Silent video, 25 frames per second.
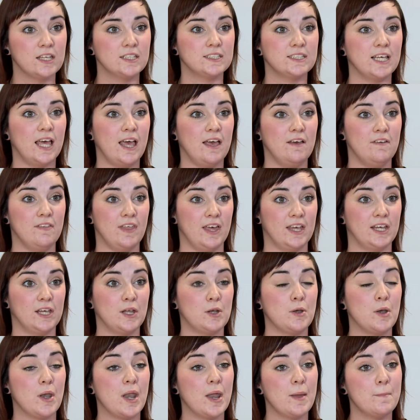to how they
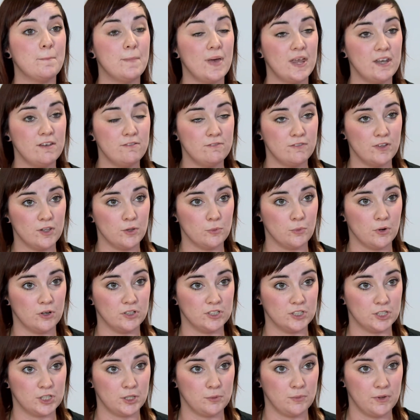can benefit the
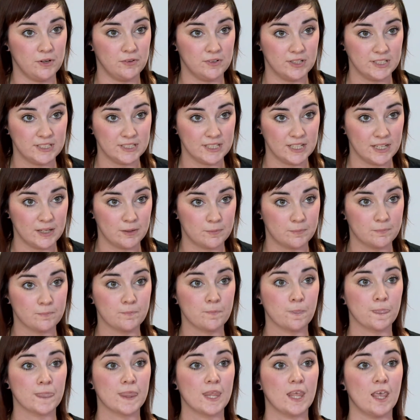wider community,
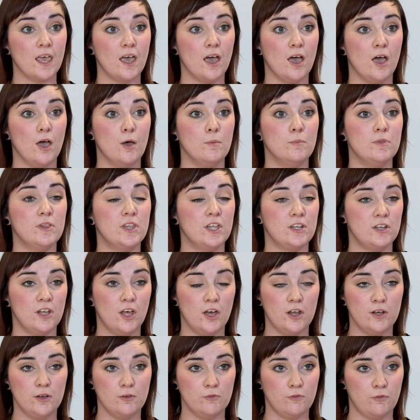the
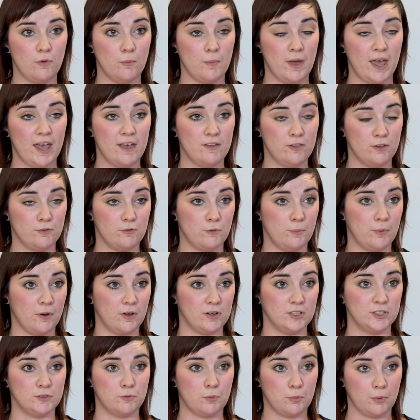learning from how the other
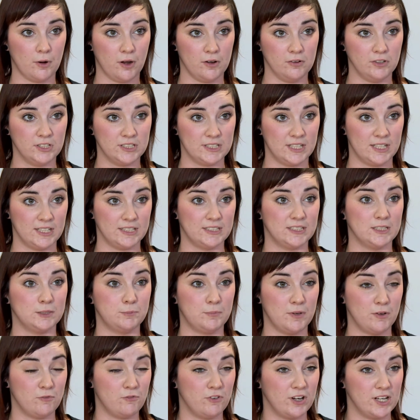partners have approached this has
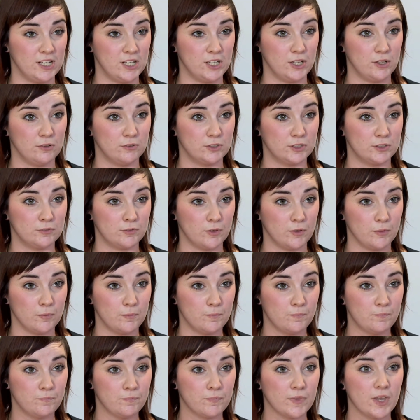been really useful.
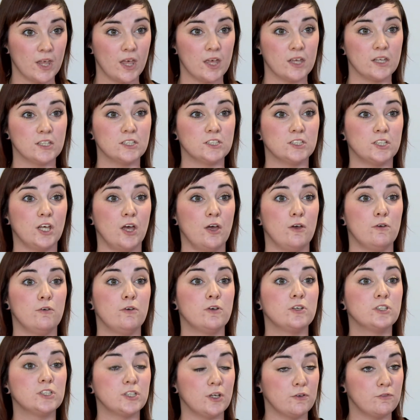So
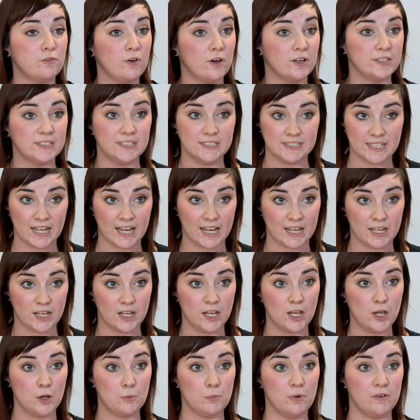far to date,
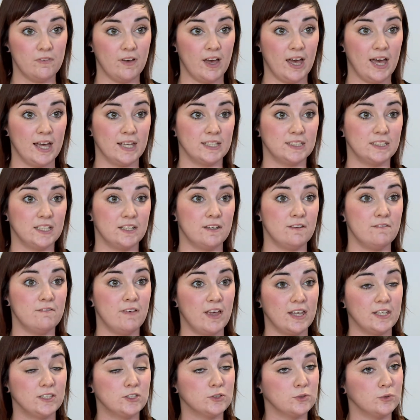we've had an
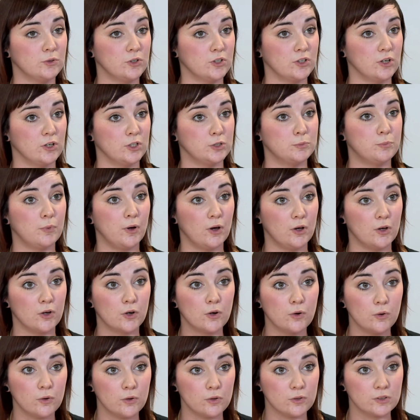event organised by
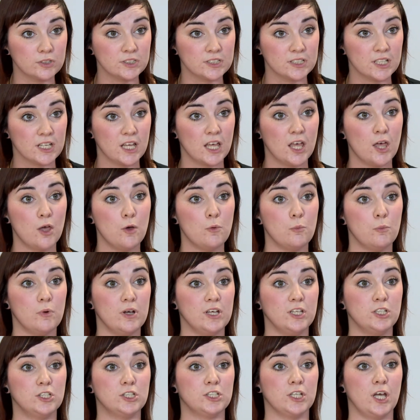Accord
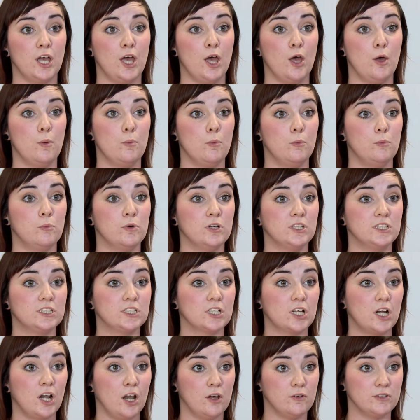which
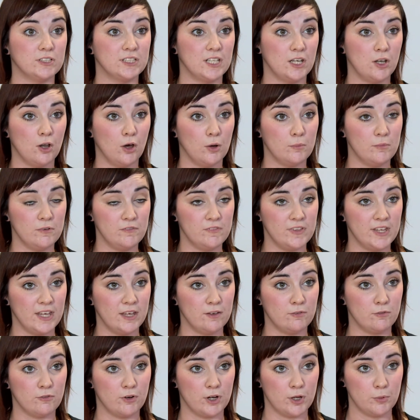was closely in line with the
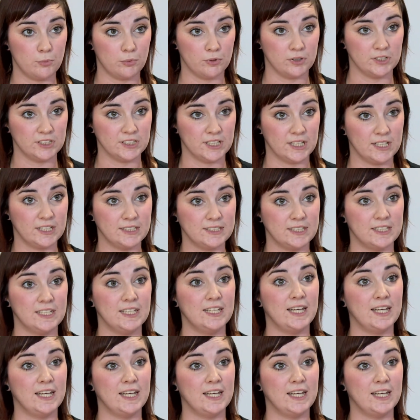E3 project and